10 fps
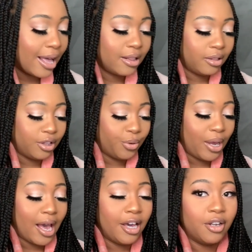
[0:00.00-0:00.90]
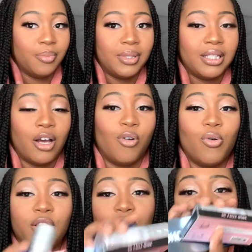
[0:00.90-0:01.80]
the three items that are
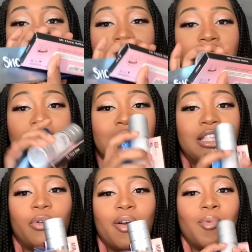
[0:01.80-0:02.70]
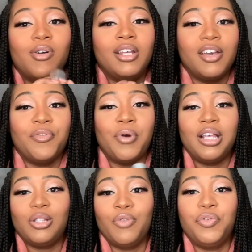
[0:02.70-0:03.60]
going to be in the Instagram only giveaway.
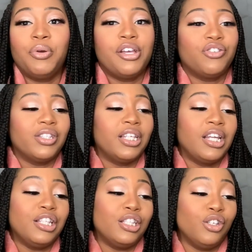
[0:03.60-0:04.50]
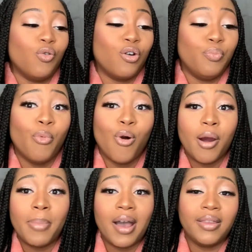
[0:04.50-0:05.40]
So if you're interested in knowing more
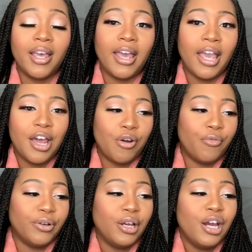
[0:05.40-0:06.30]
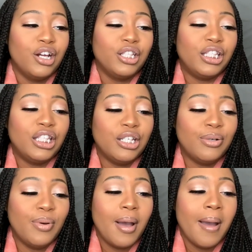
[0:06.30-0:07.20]
about that, head over to
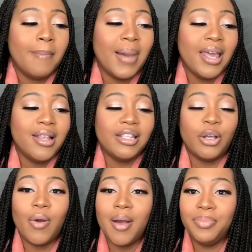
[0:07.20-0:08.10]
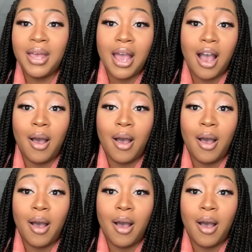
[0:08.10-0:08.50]
my Instagram that